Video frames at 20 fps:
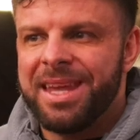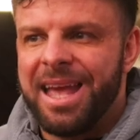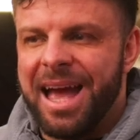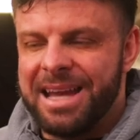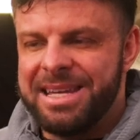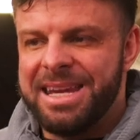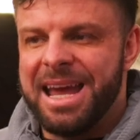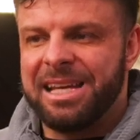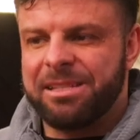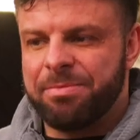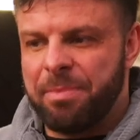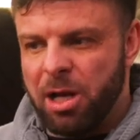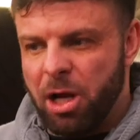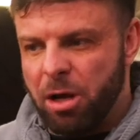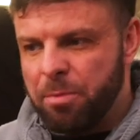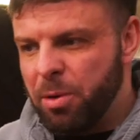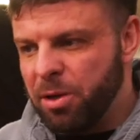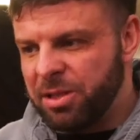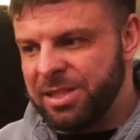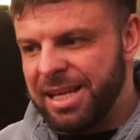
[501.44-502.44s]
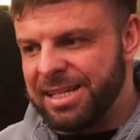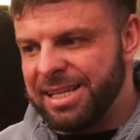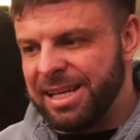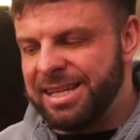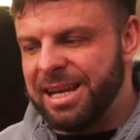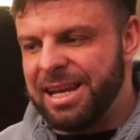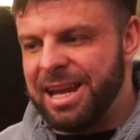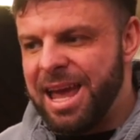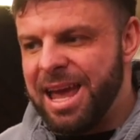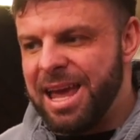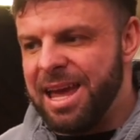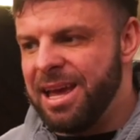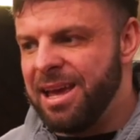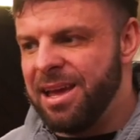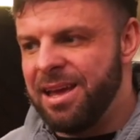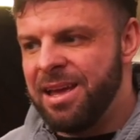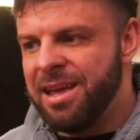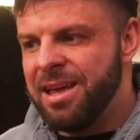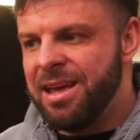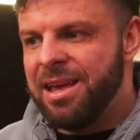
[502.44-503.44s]
and yes, my logbook says I did it.
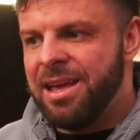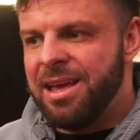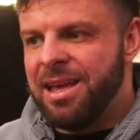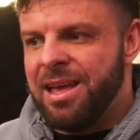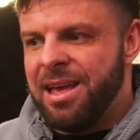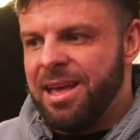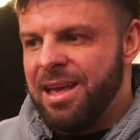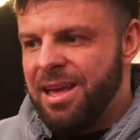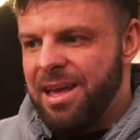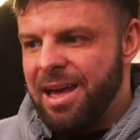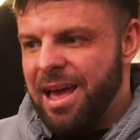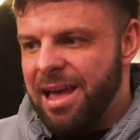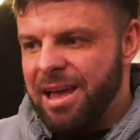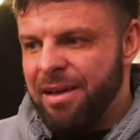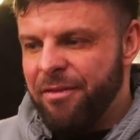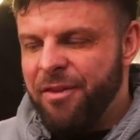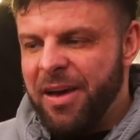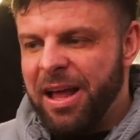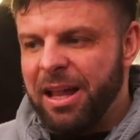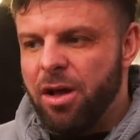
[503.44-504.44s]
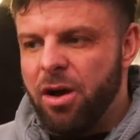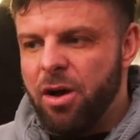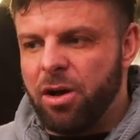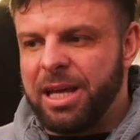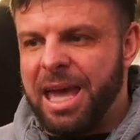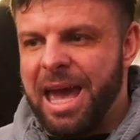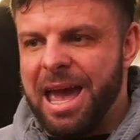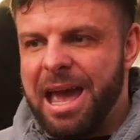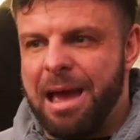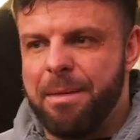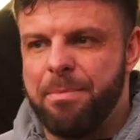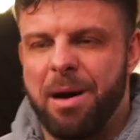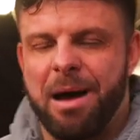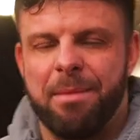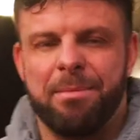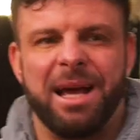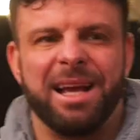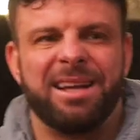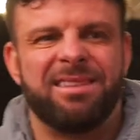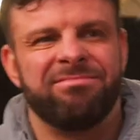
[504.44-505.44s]
It felt okay, but
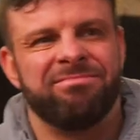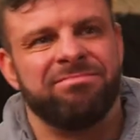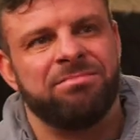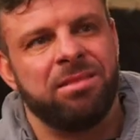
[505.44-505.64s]
I'm like,